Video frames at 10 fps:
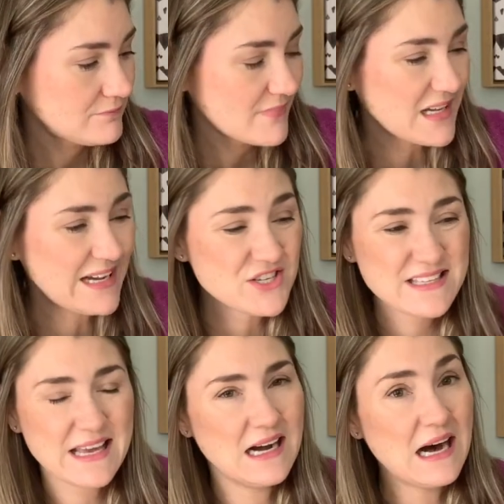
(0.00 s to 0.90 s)
I just
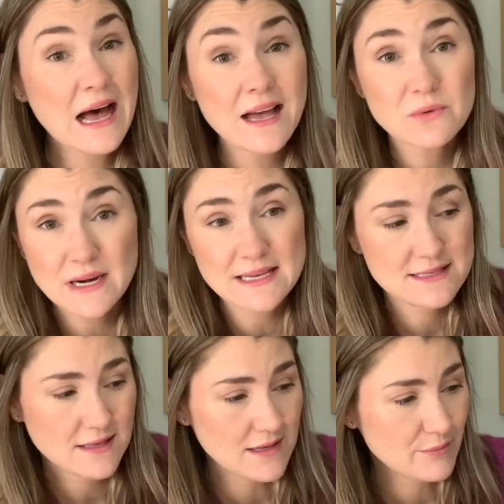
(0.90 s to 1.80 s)
get hot when I
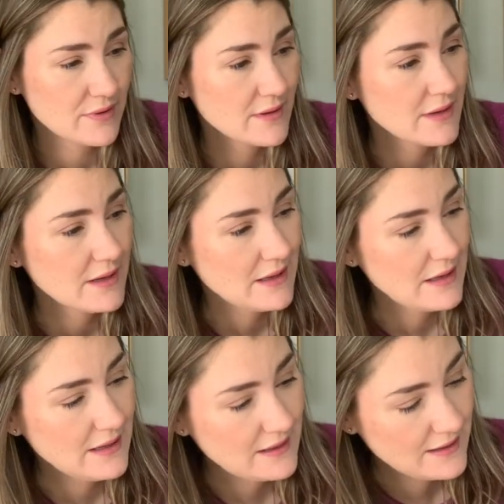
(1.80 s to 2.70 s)
sleep.
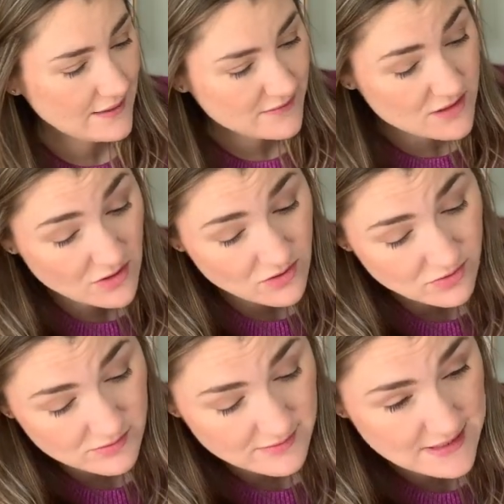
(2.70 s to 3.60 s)
And um,
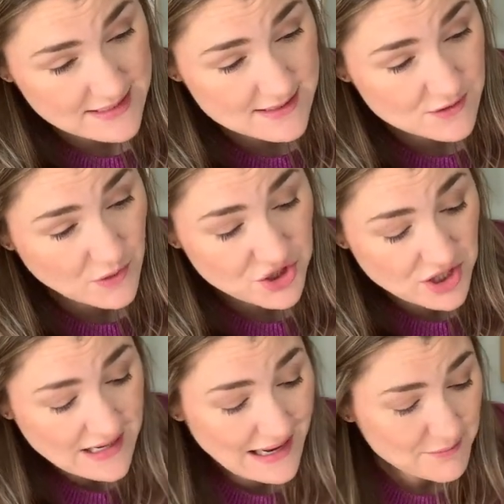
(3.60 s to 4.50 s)
so this is what she
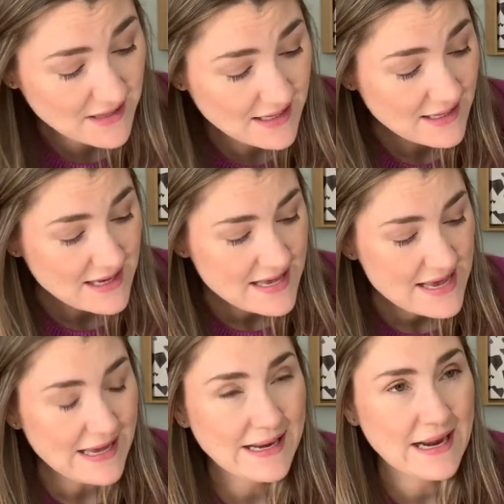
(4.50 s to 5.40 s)
got me.
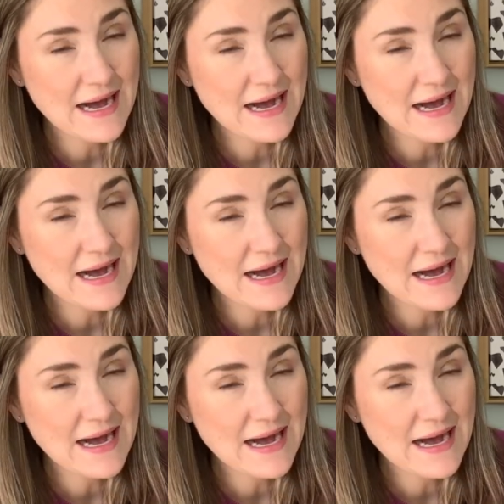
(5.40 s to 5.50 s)
And